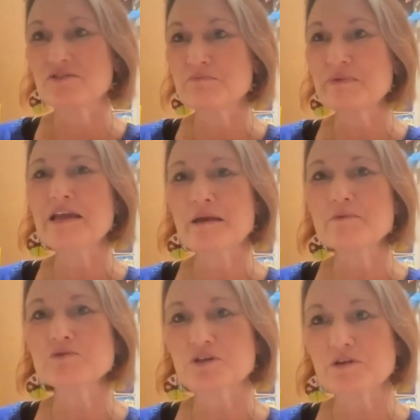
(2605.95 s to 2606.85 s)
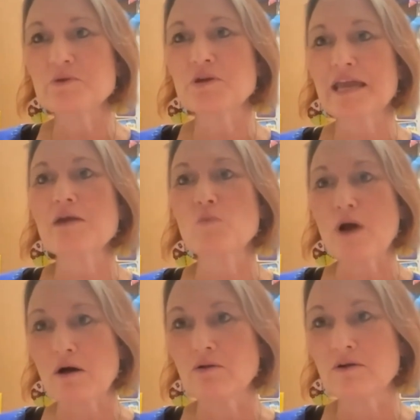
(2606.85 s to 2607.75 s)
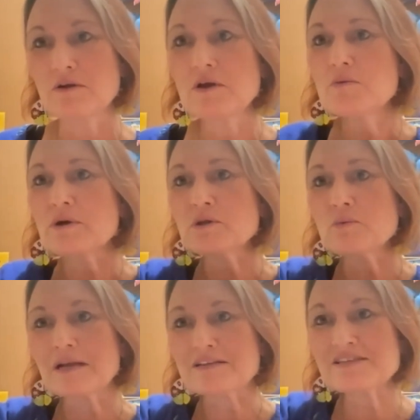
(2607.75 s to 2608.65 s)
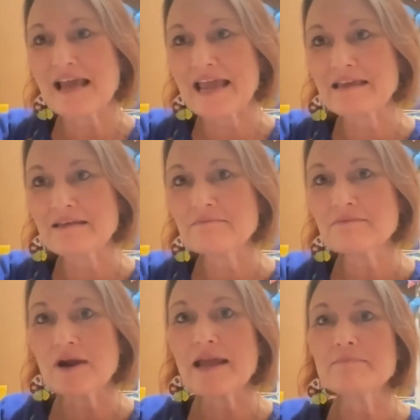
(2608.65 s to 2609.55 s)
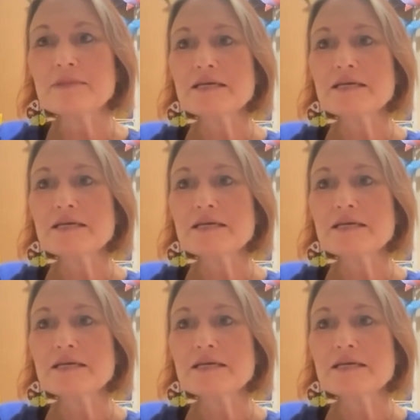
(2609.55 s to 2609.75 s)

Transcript: being able to communicate well what you want to say, right?